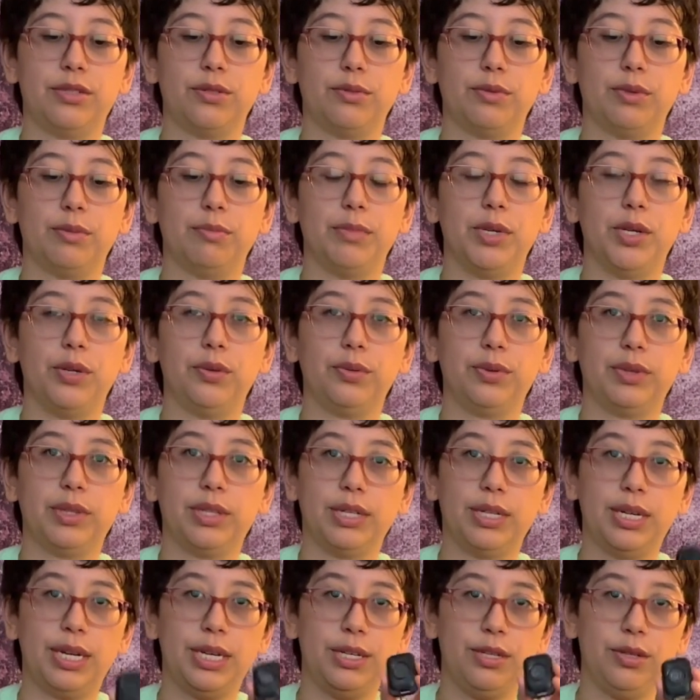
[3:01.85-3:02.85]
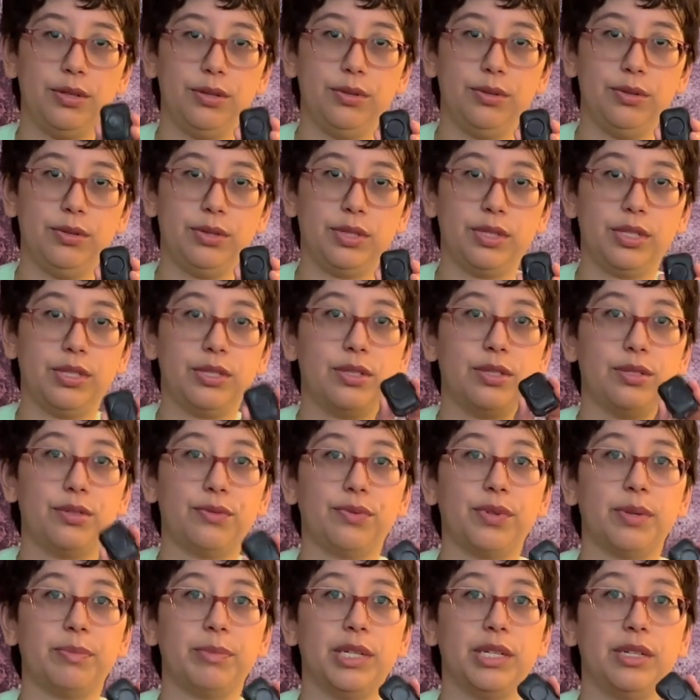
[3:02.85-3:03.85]
remote that I used. This is
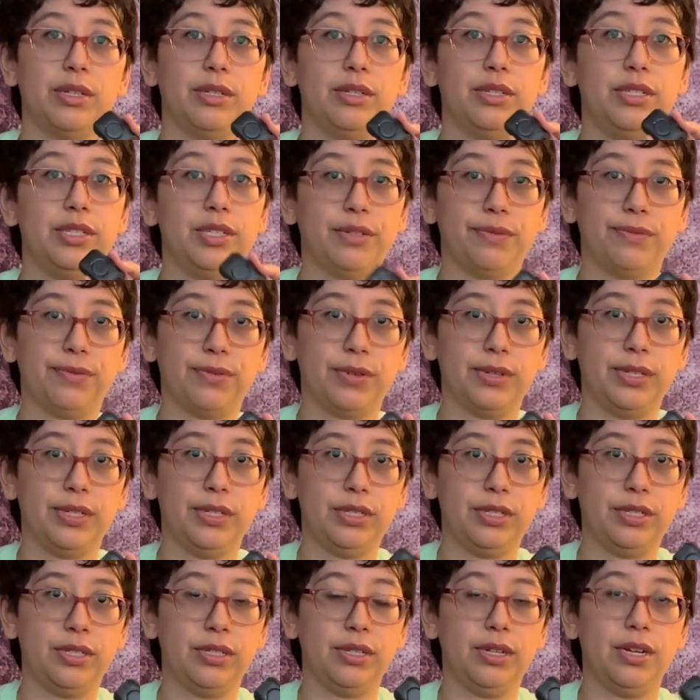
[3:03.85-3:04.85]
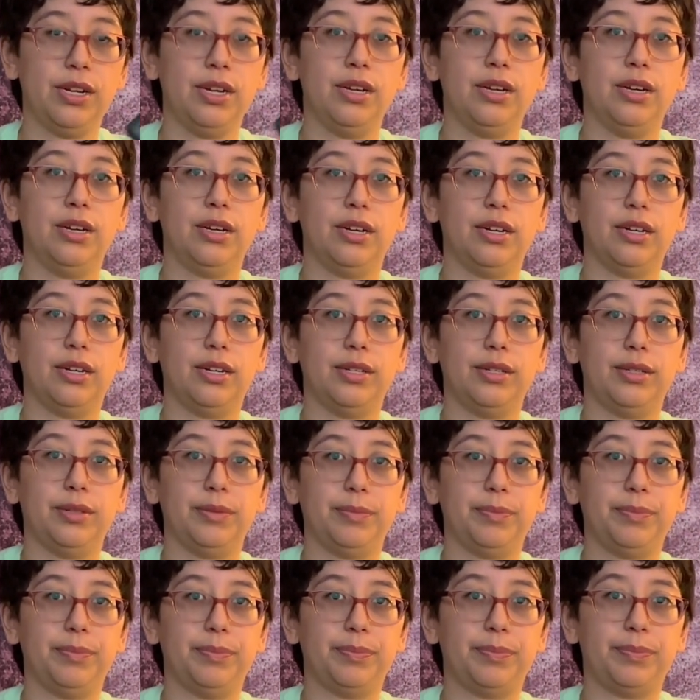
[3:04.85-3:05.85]
from a different
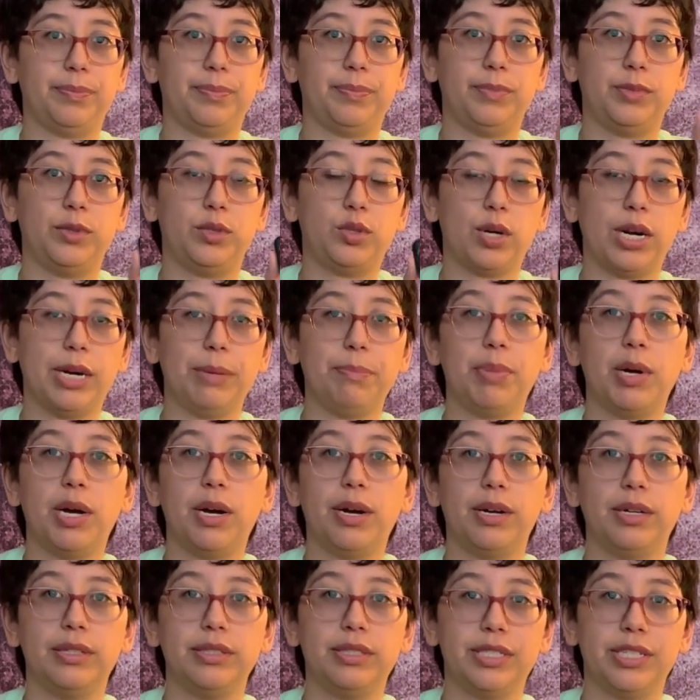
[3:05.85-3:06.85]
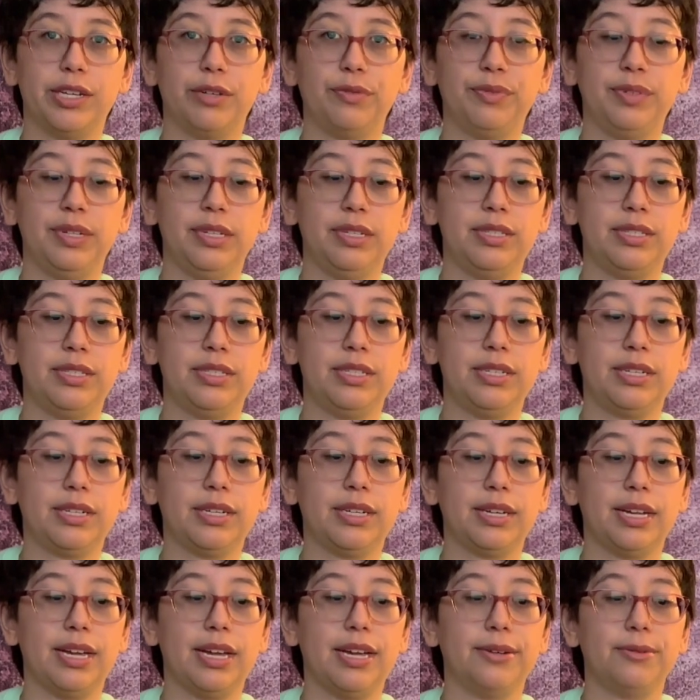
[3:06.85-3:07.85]
tripod selfie
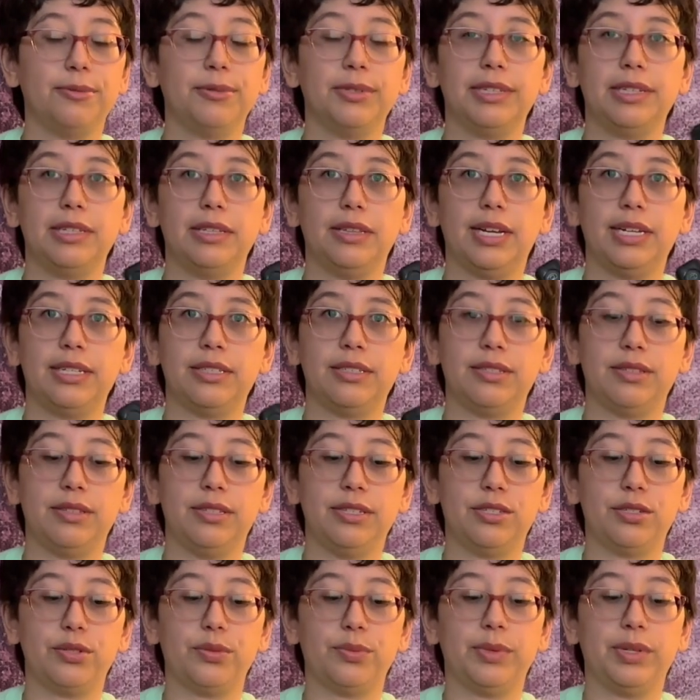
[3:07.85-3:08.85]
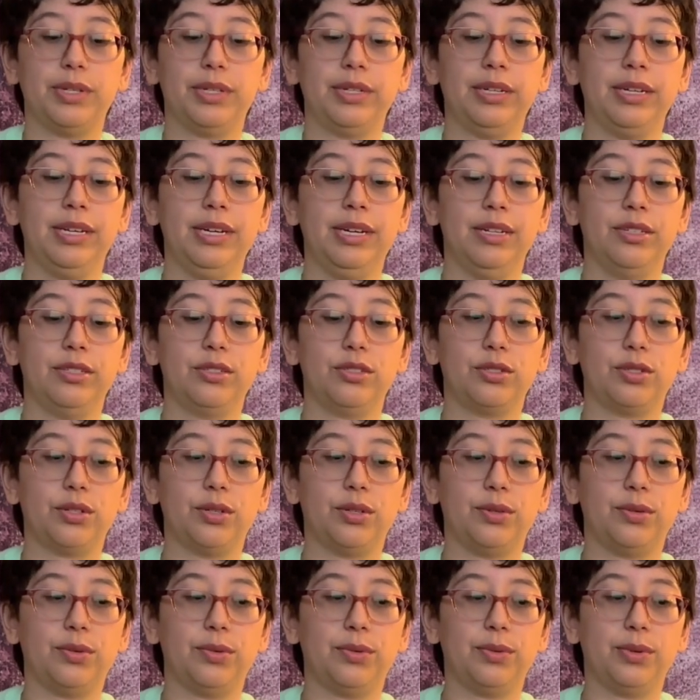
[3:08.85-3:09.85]
stick. I really liked this one,
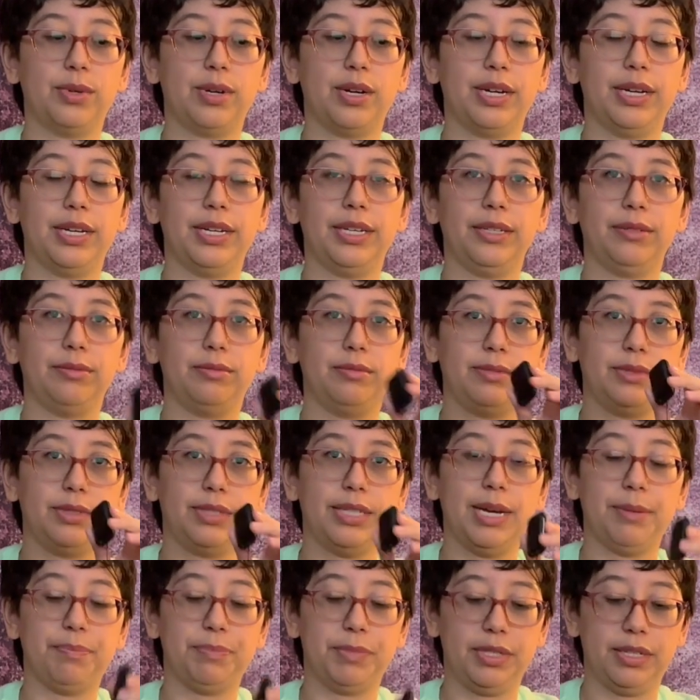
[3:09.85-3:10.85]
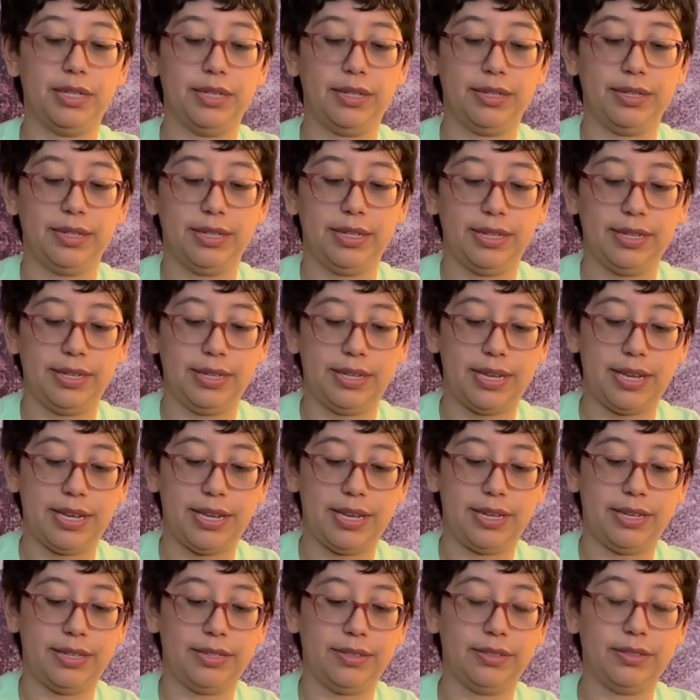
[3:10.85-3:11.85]
so I kept it,
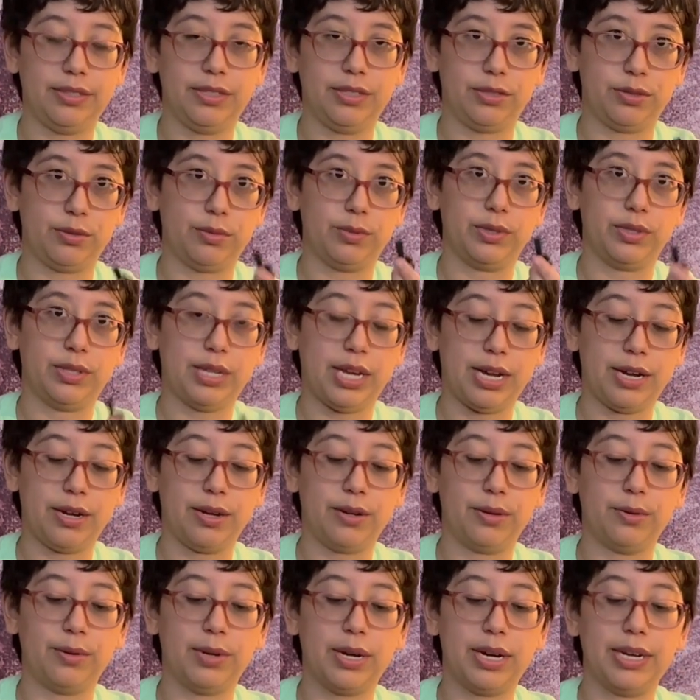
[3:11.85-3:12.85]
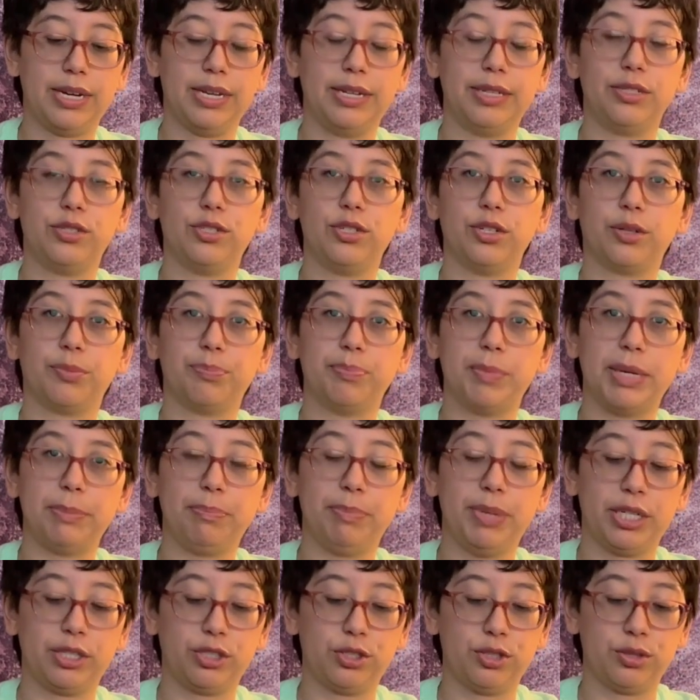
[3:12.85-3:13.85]
and this was how I took my
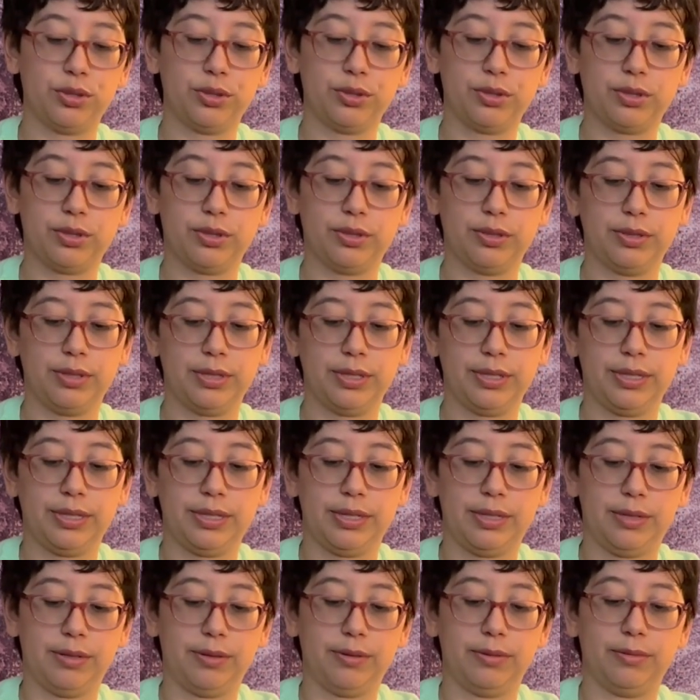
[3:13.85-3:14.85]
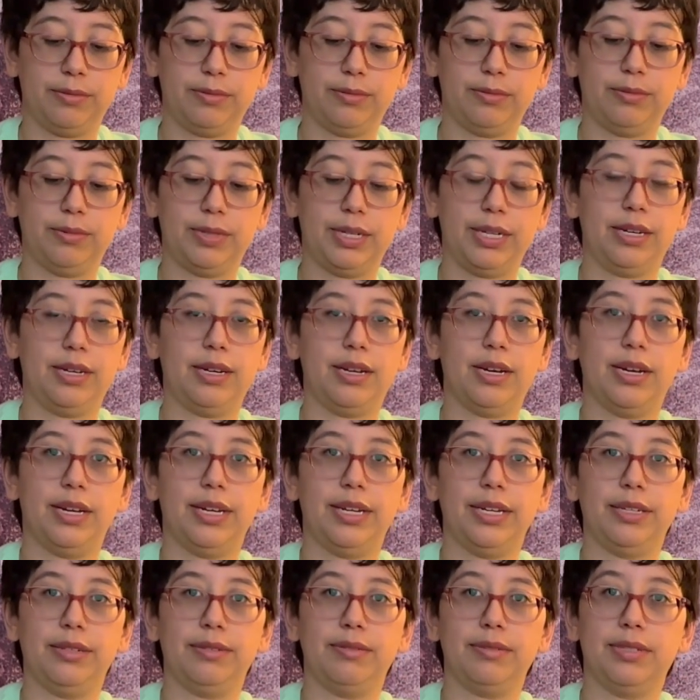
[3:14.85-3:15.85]
pictures when
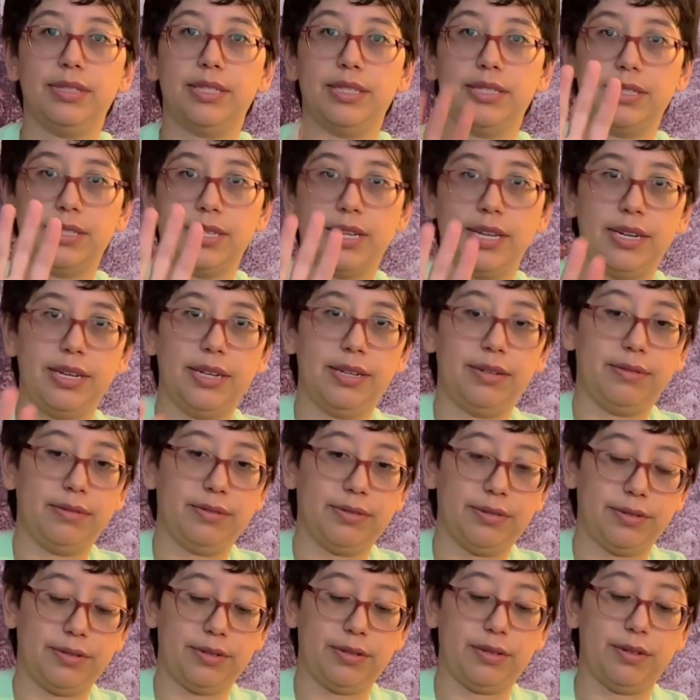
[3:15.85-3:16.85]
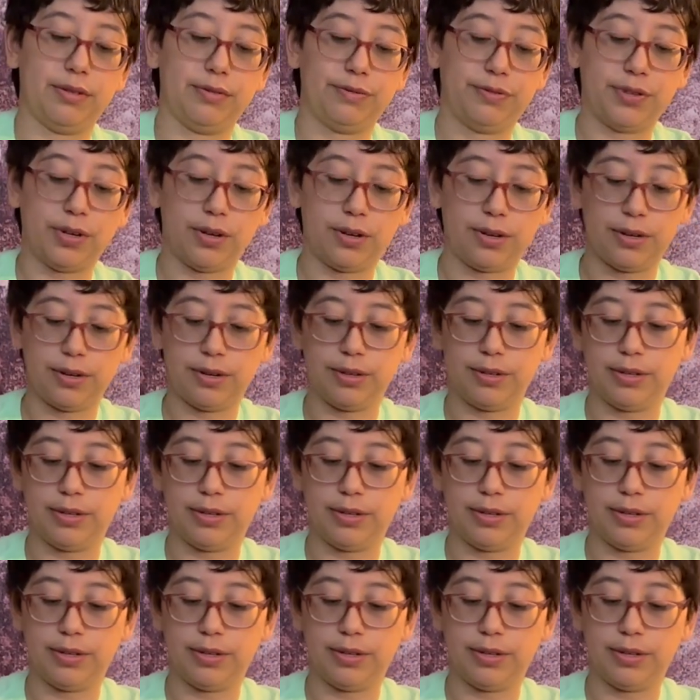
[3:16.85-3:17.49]
I set it afar.